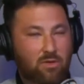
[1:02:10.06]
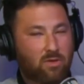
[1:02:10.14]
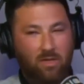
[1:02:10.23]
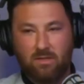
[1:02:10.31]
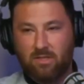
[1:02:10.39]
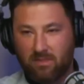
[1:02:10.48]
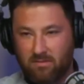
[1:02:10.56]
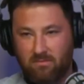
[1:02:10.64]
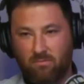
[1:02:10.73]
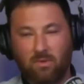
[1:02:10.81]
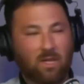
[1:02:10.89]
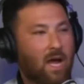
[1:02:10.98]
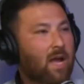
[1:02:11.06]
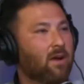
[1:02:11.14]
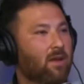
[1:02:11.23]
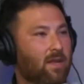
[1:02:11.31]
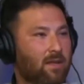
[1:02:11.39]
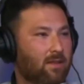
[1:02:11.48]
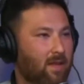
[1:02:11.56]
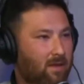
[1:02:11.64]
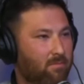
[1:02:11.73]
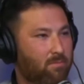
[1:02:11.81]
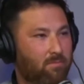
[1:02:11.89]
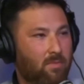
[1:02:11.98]
could just rely on it.
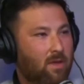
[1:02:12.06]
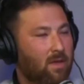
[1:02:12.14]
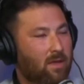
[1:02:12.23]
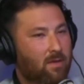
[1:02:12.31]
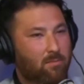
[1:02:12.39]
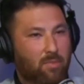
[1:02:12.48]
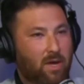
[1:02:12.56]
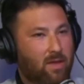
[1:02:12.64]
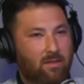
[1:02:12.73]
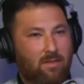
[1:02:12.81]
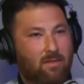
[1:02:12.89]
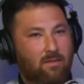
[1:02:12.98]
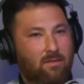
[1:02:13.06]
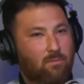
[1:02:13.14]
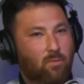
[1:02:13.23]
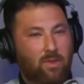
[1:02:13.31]
But